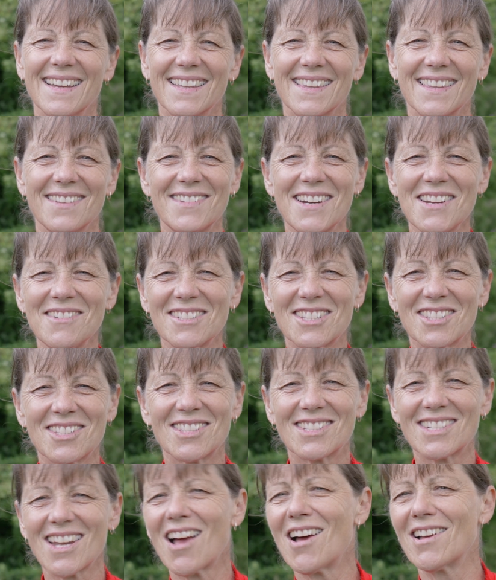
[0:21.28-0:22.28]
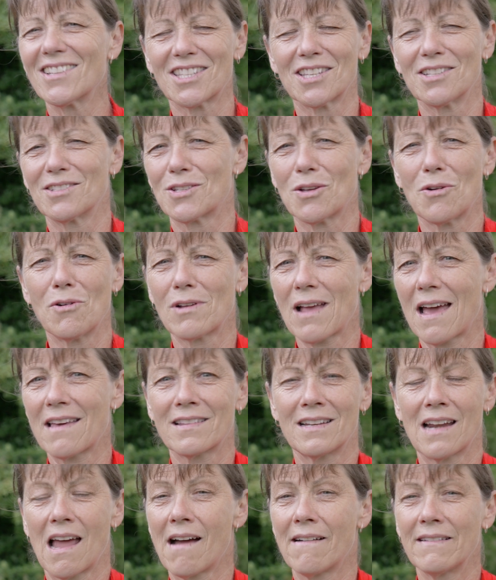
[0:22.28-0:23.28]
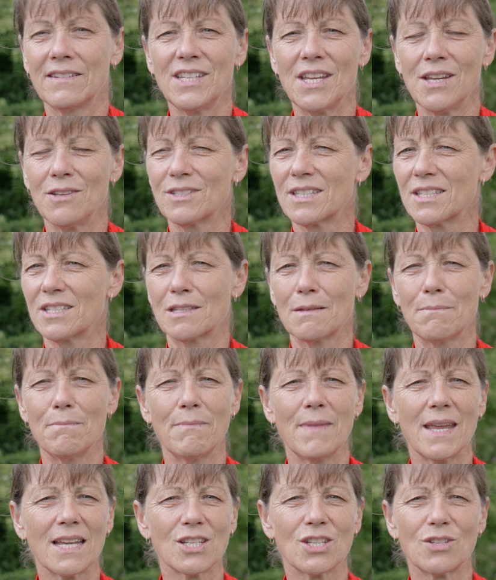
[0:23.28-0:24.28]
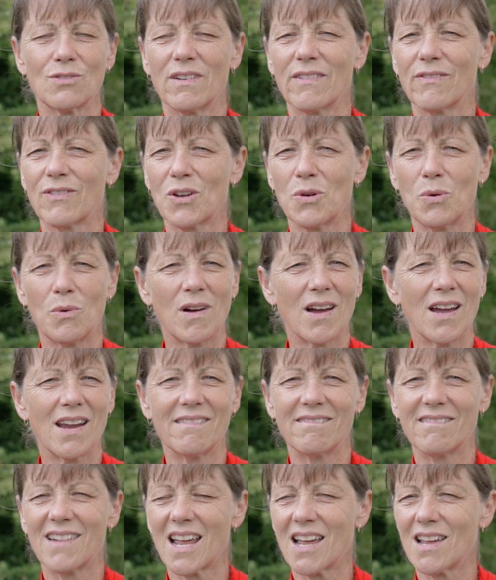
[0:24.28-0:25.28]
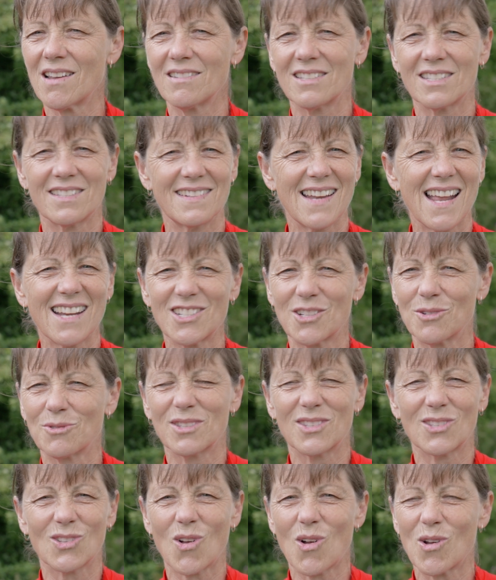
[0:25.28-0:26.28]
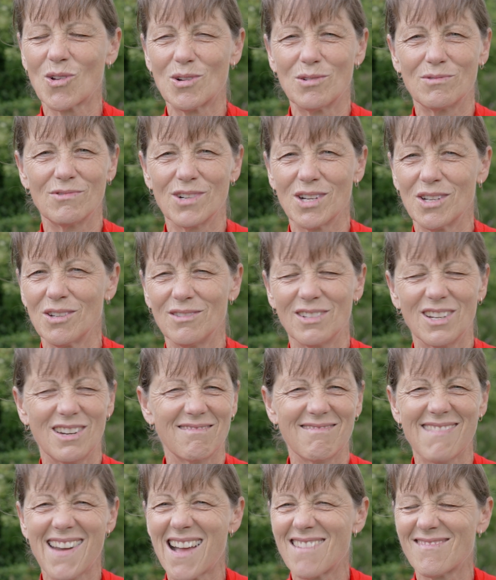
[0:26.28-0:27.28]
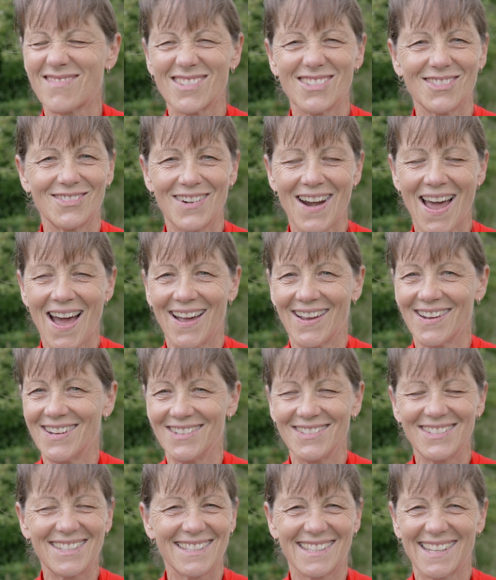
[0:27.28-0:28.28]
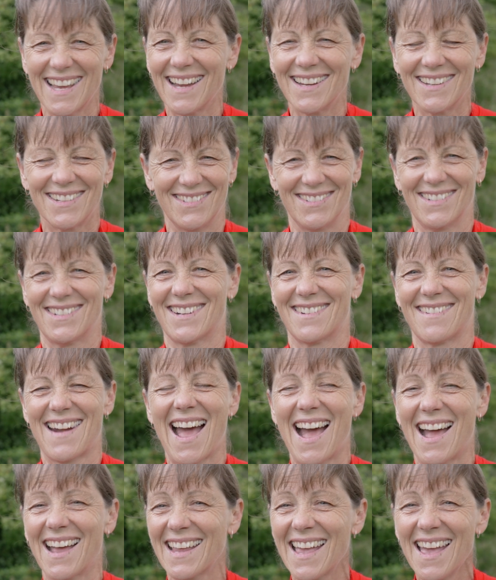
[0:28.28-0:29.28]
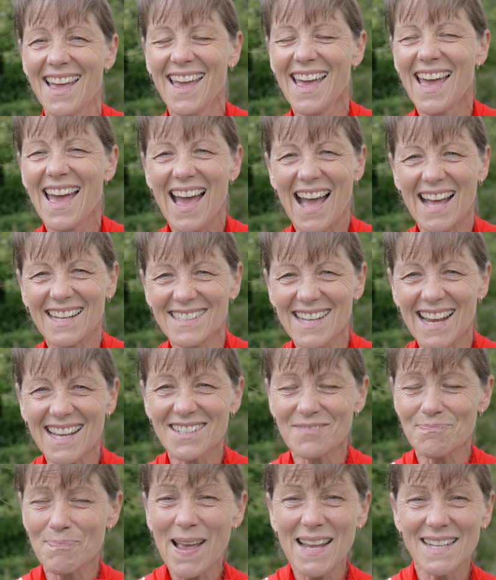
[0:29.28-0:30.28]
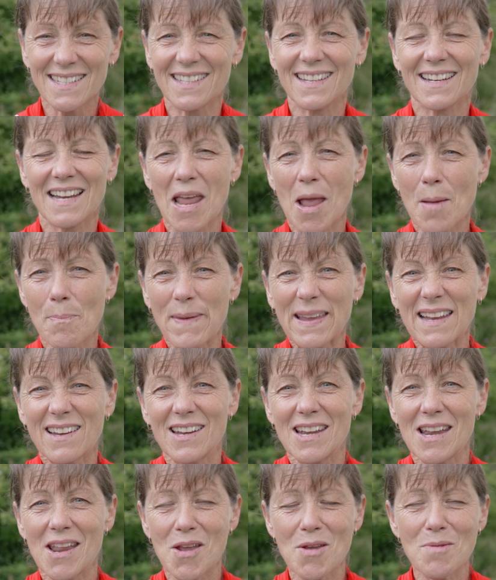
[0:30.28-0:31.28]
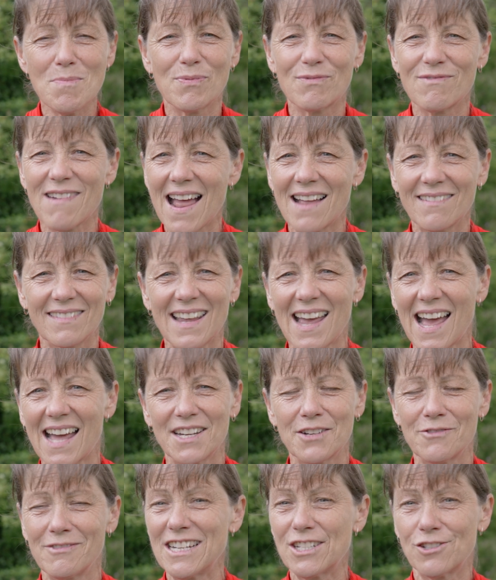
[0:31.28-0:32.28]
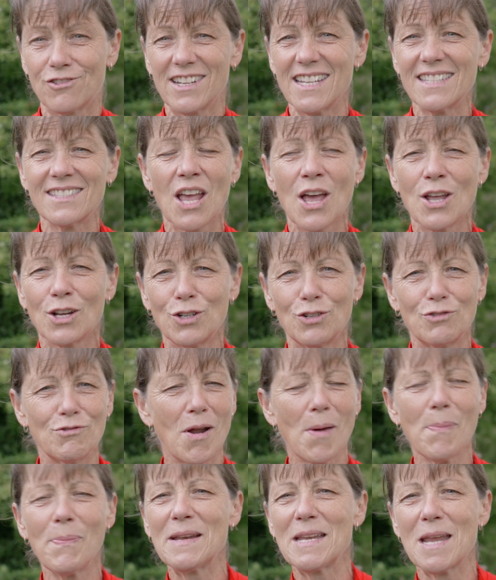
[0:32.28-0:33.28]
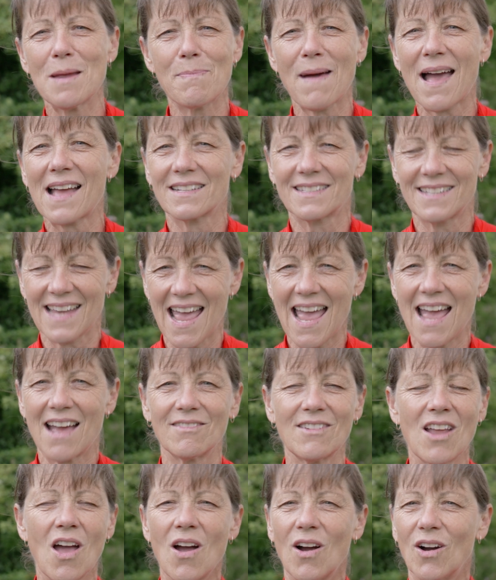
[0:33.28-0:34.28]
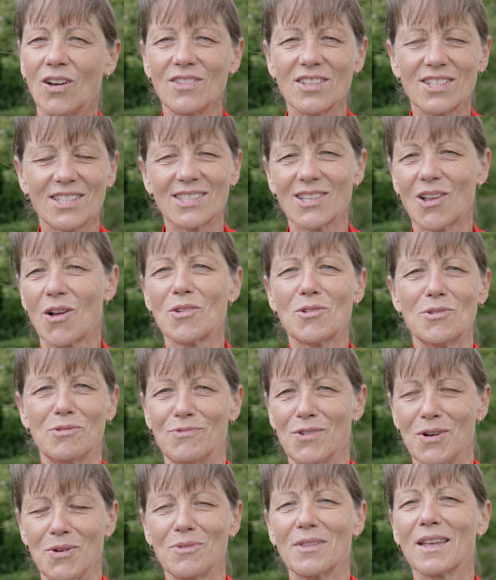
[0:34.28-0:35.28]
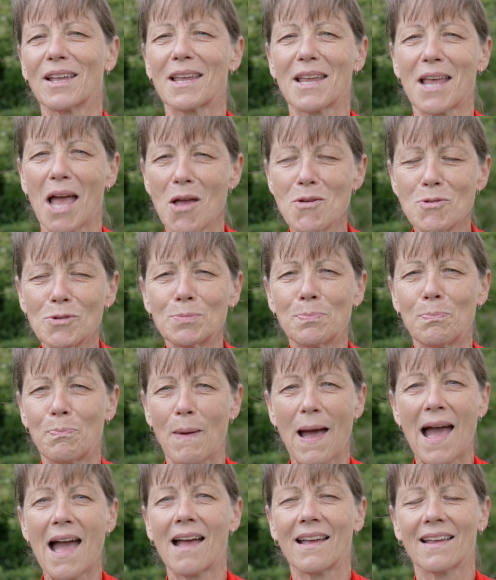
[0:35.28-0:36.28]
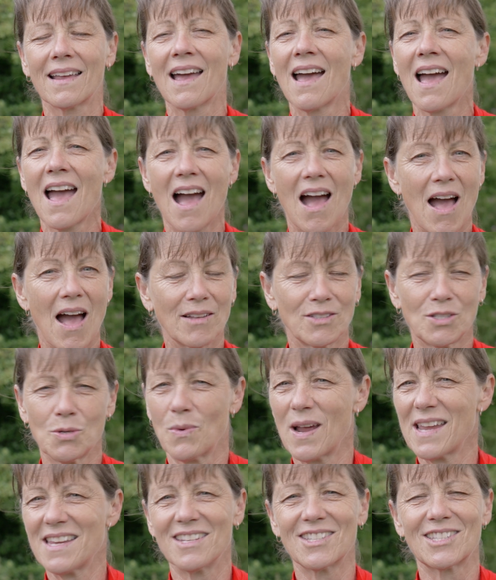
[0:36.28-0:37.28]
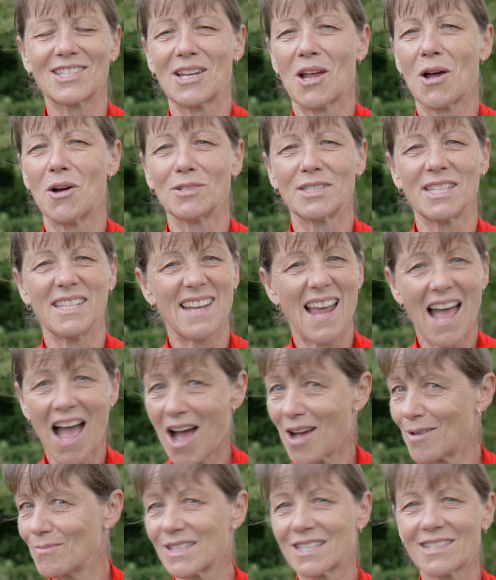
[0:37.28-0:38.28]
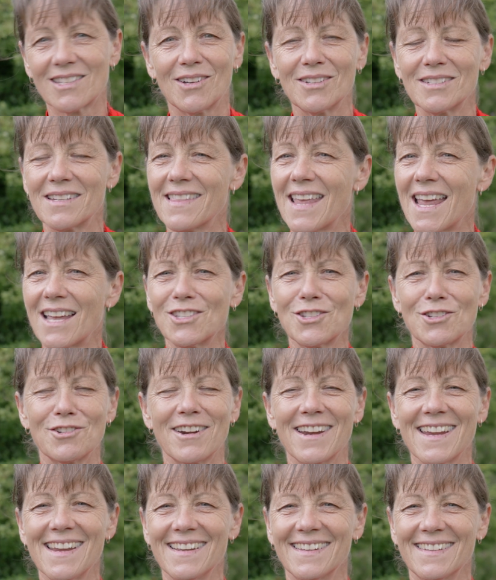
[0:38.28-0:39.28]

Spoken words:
The route starts at Dolgellau and uses a mixture of quiet roads, national cycle route, gravel roads, single track, and does basically a big loop round Cadair Idris, dropping you back down on the cycle route that goes back to where you started at the side of the estuary.